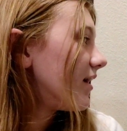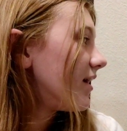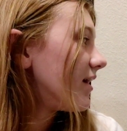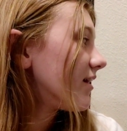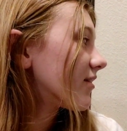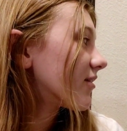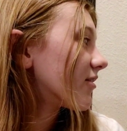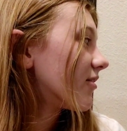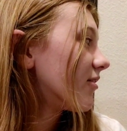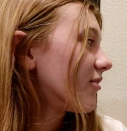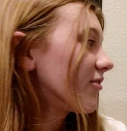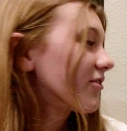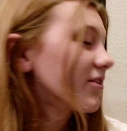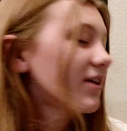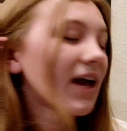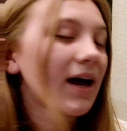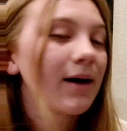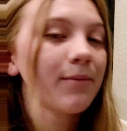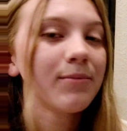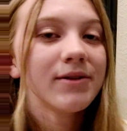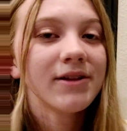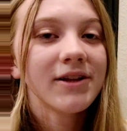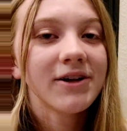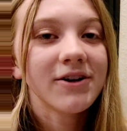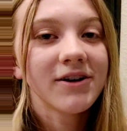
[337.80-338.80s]
It's called
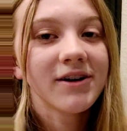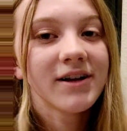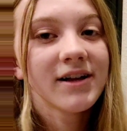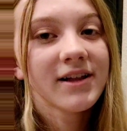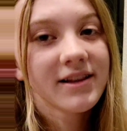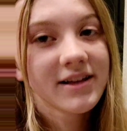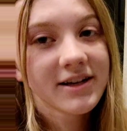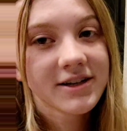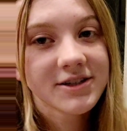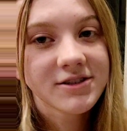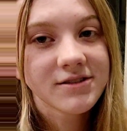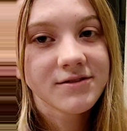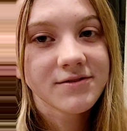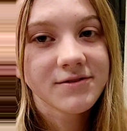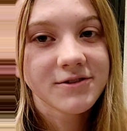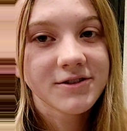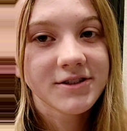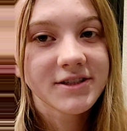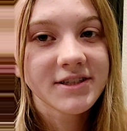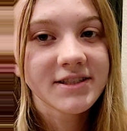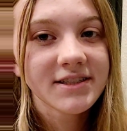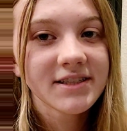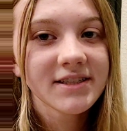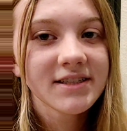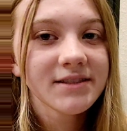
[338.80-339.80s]
capillary
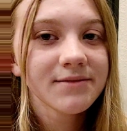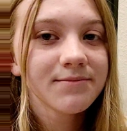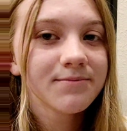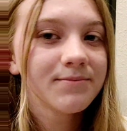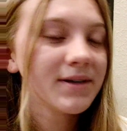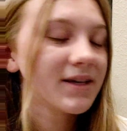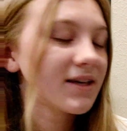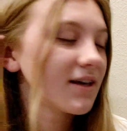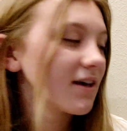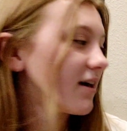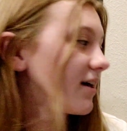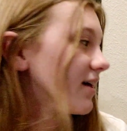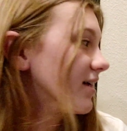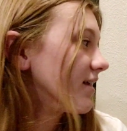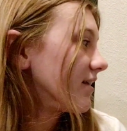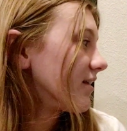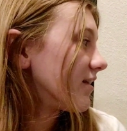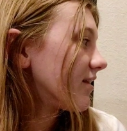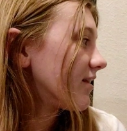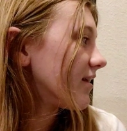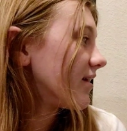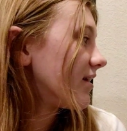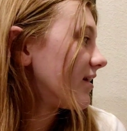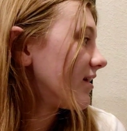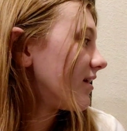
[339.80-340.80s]
electrophoresis
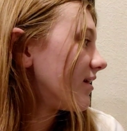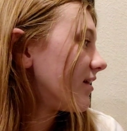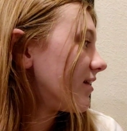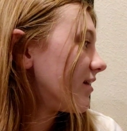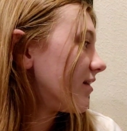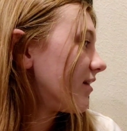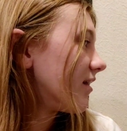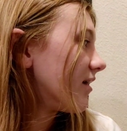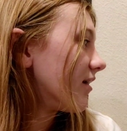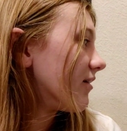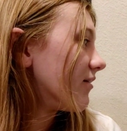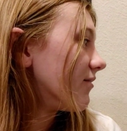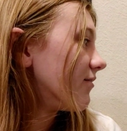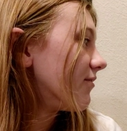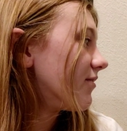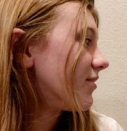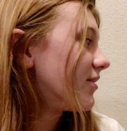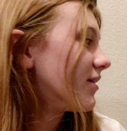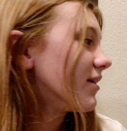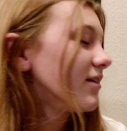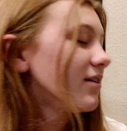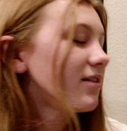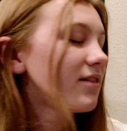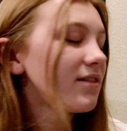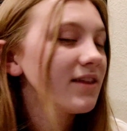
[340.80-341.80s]
because of
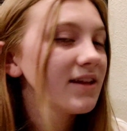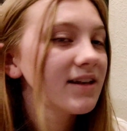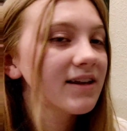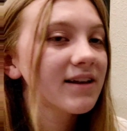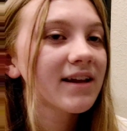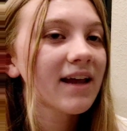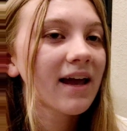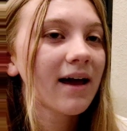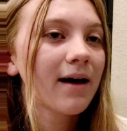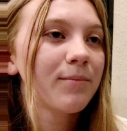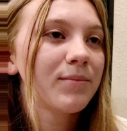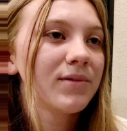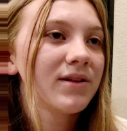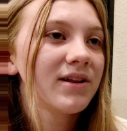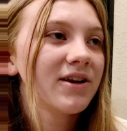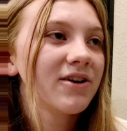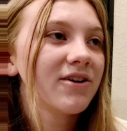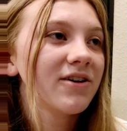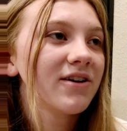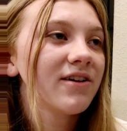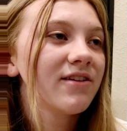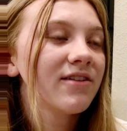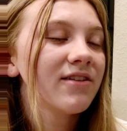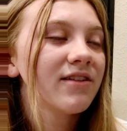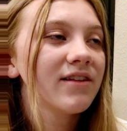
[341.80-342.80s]
the thin
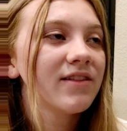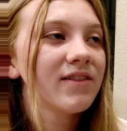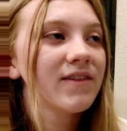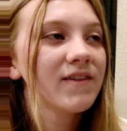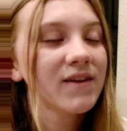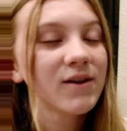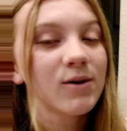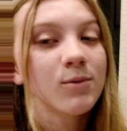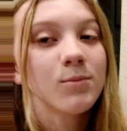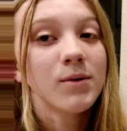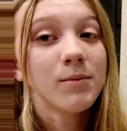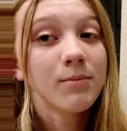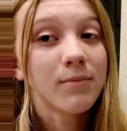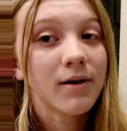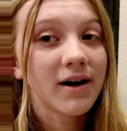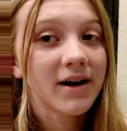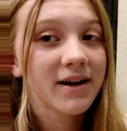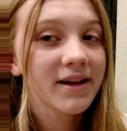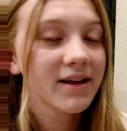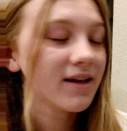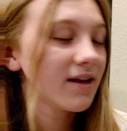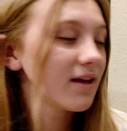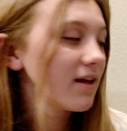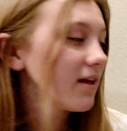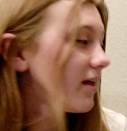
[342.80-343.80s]
capillaries in the human
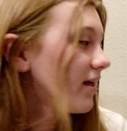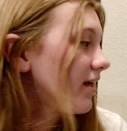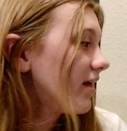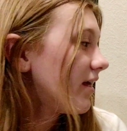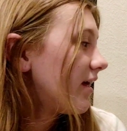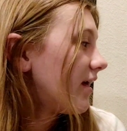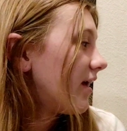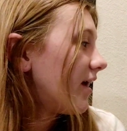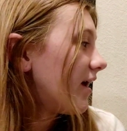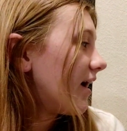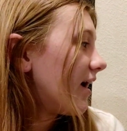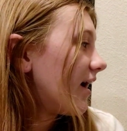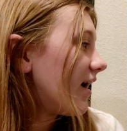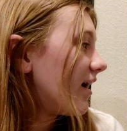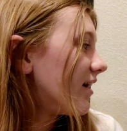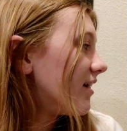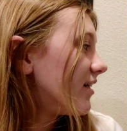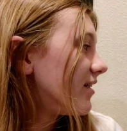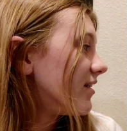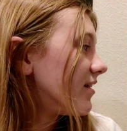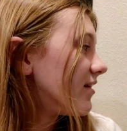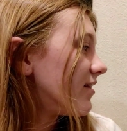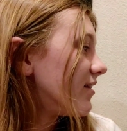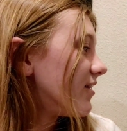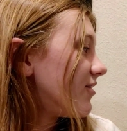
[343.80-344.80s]
body.
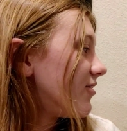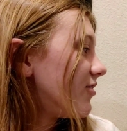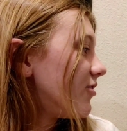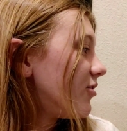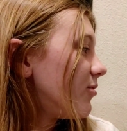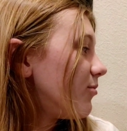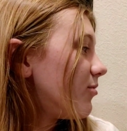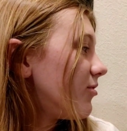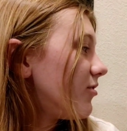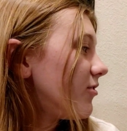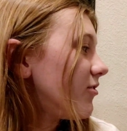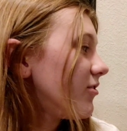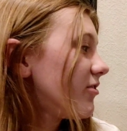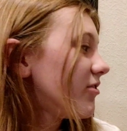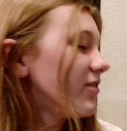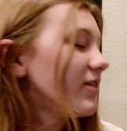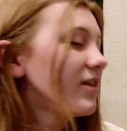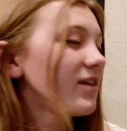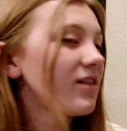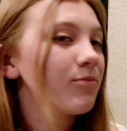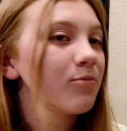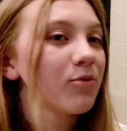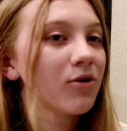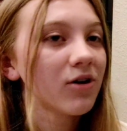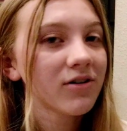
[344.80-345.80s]
And the tubes used in
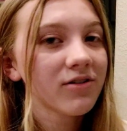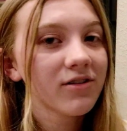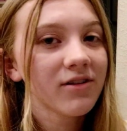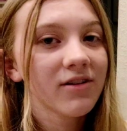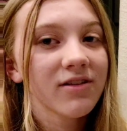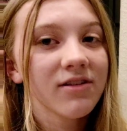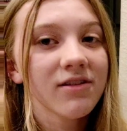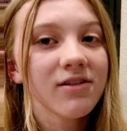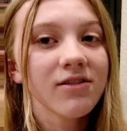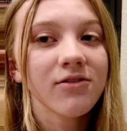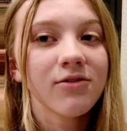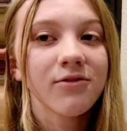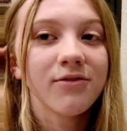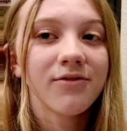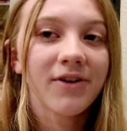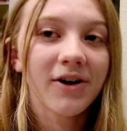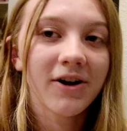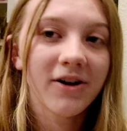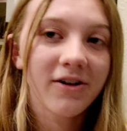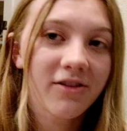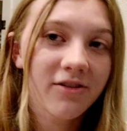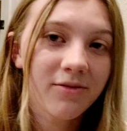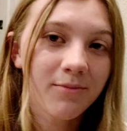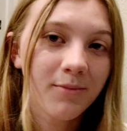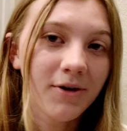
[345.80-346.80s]
these processes are
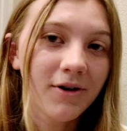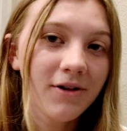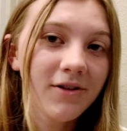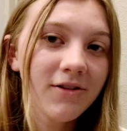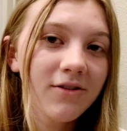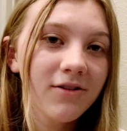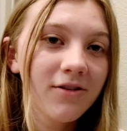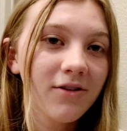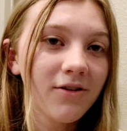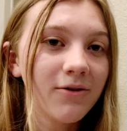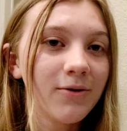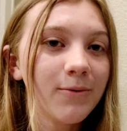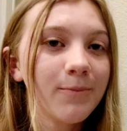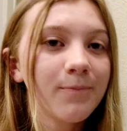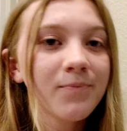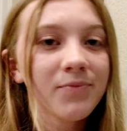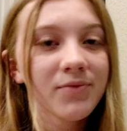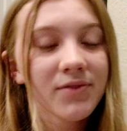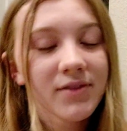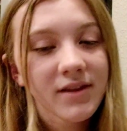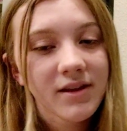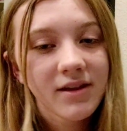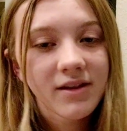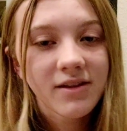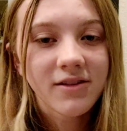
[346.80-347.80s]
very small, so
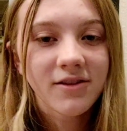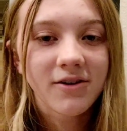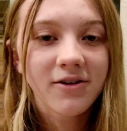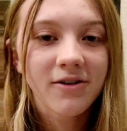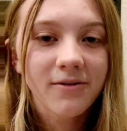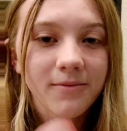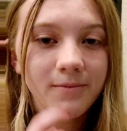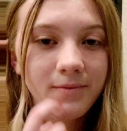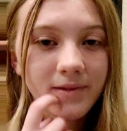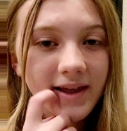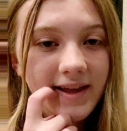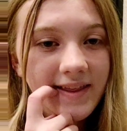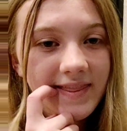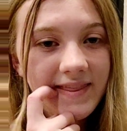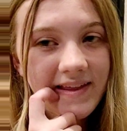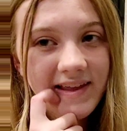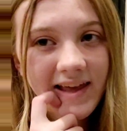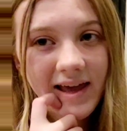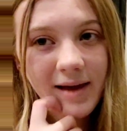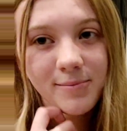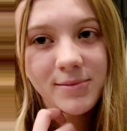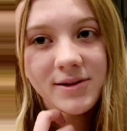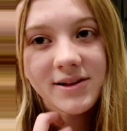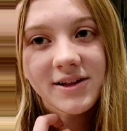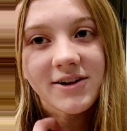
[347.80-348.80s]
they're like the
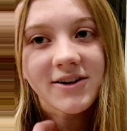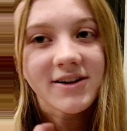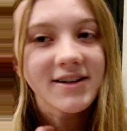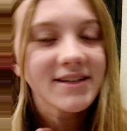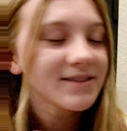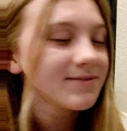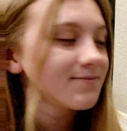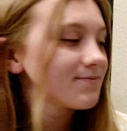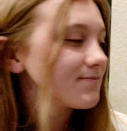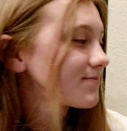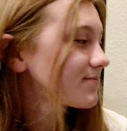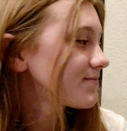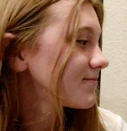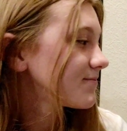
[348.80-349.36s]
capillaries.